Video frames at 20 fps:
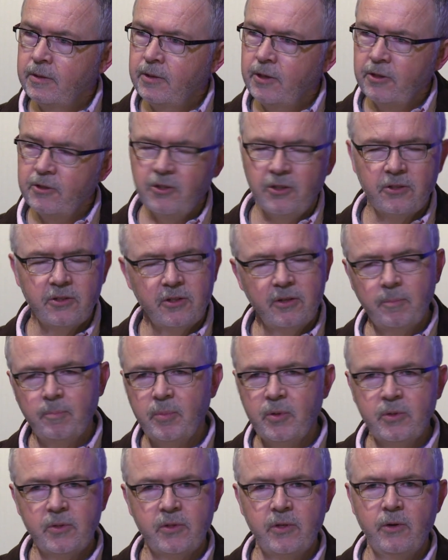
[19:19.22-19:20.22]
Not just a
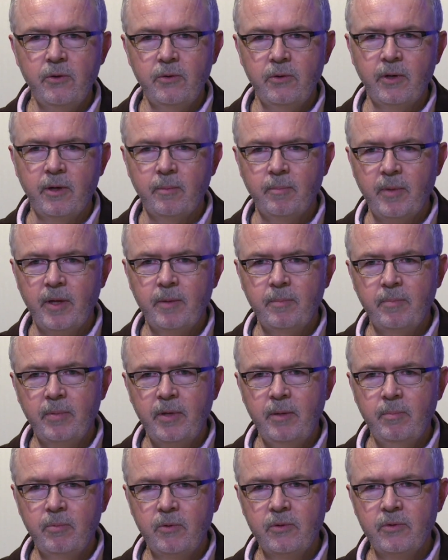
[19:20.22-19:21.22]
persona, but
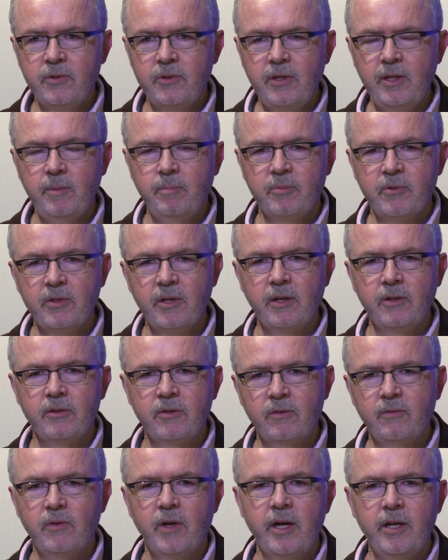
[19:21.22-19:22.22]
people's deep
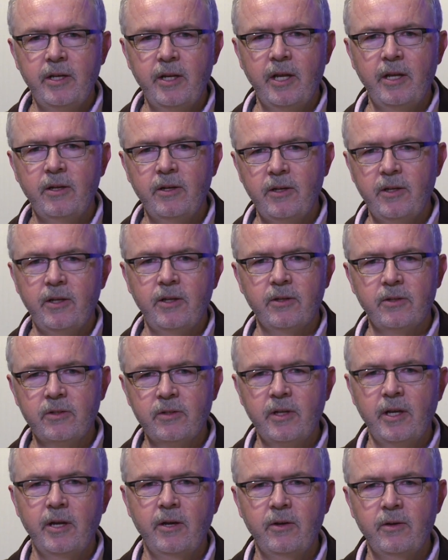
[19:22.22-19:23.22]
sense of identity is
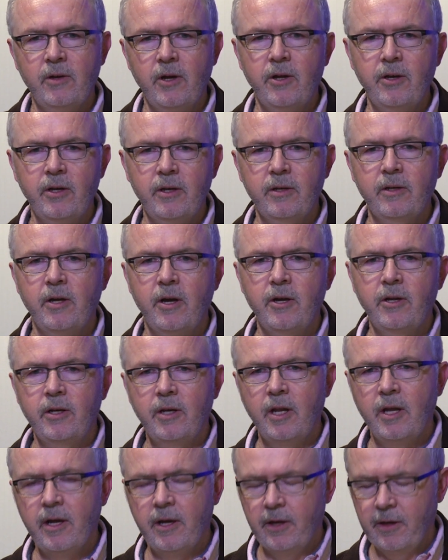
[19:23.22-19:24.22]
now
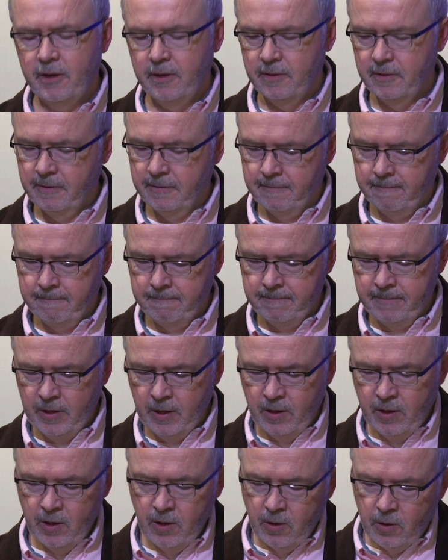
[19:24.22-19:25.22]
online.
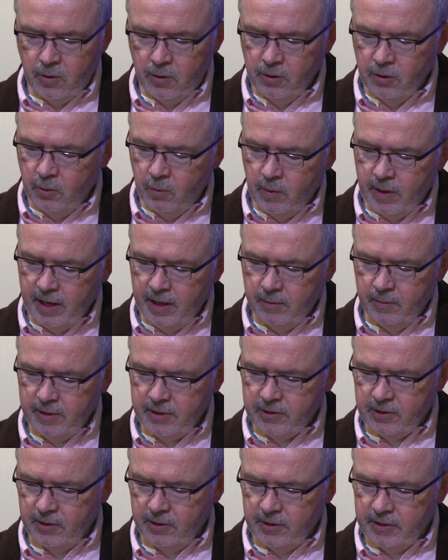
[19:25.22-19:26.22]
Or the way we
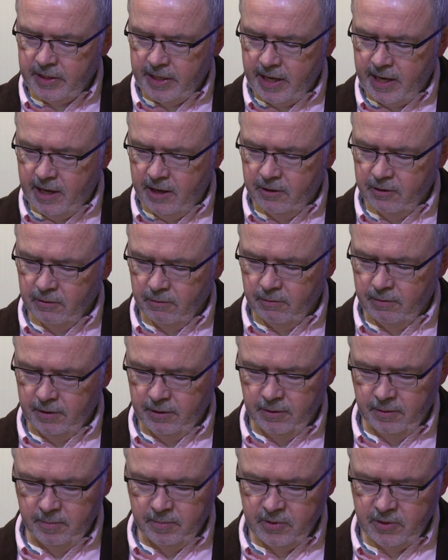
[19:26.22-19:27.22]
turn to
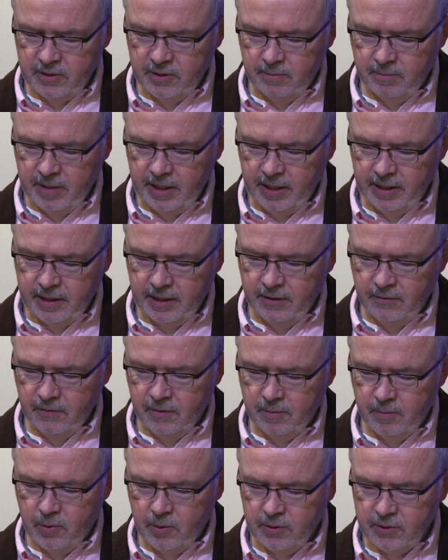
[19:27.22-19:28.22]
algorithms to make
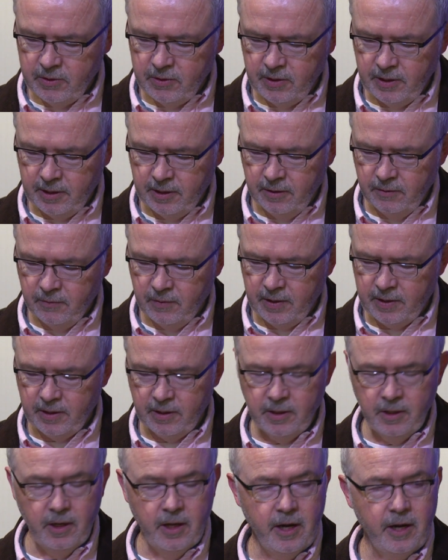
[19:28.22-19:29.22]
ever more
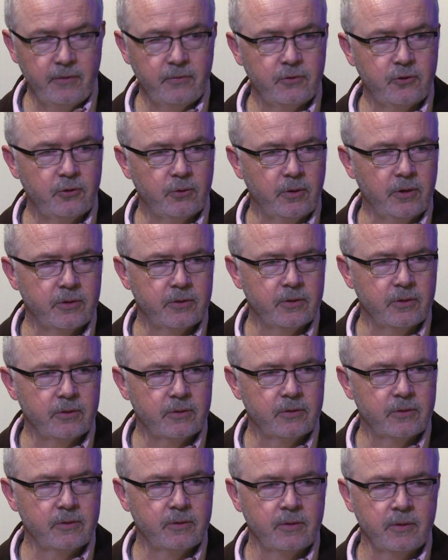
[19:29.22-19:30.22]
significant life
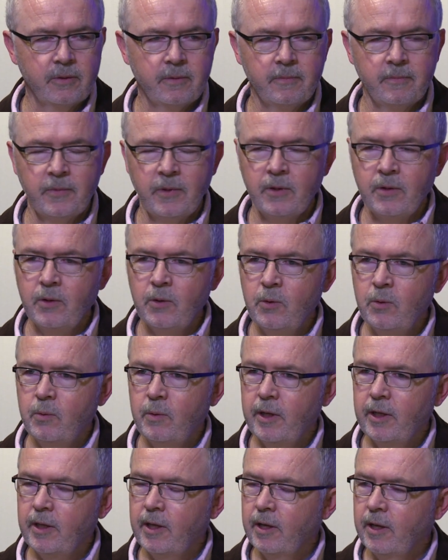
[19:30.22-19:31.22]
choices, who
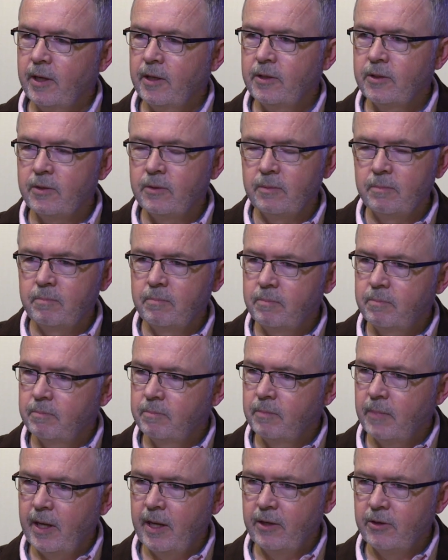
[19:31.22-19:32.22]
we're going to
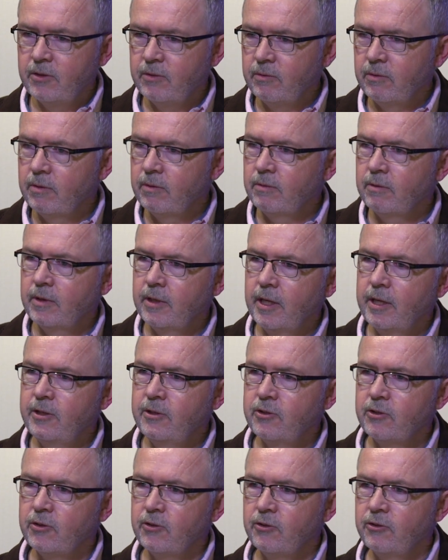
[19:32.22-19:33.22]
enter a
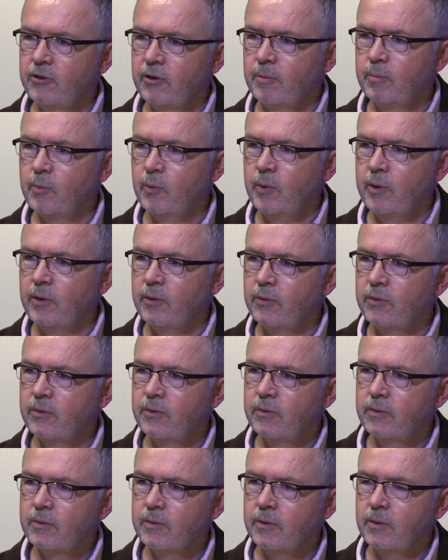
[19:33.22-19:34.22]
relationship with,